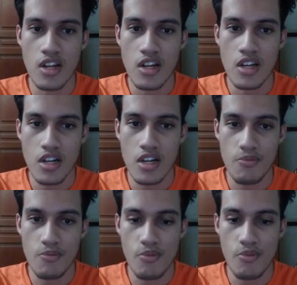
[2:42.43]

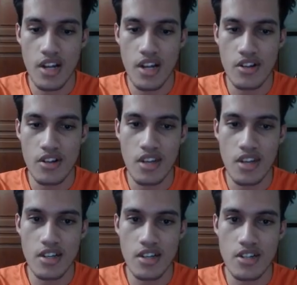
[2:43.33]
Cobalions and
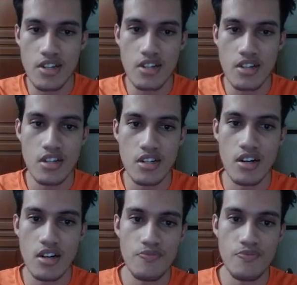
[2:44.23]

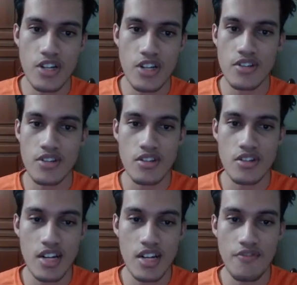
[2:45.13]
Charizard or
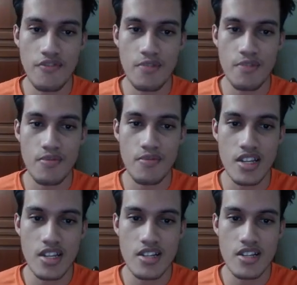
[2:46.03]
Talonflame in
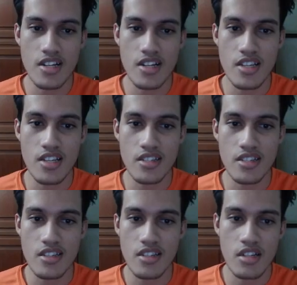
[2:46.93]
the leads,
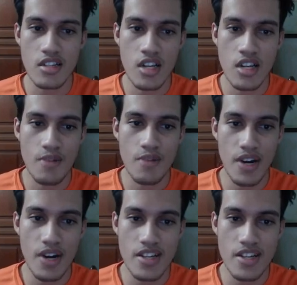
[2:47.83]
but
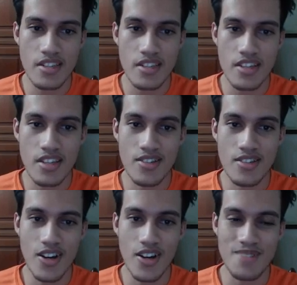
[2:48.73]
this is
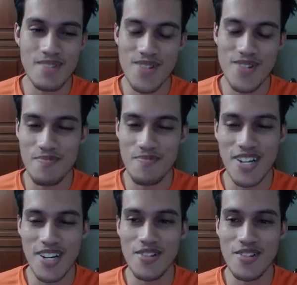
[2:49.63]
not a Pokemon that
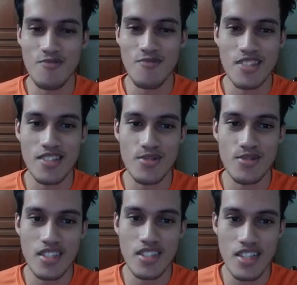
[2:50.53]
we want to
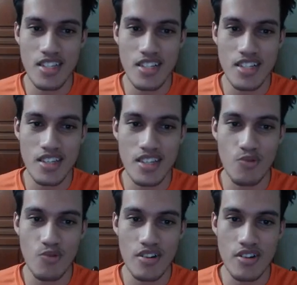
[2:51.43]
see. This is one of
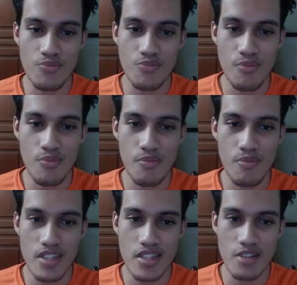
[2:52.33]
the
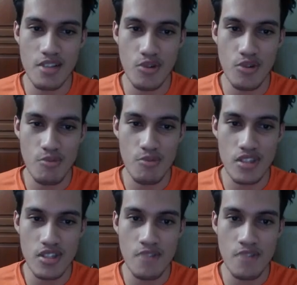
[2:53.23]
problematic Pokemons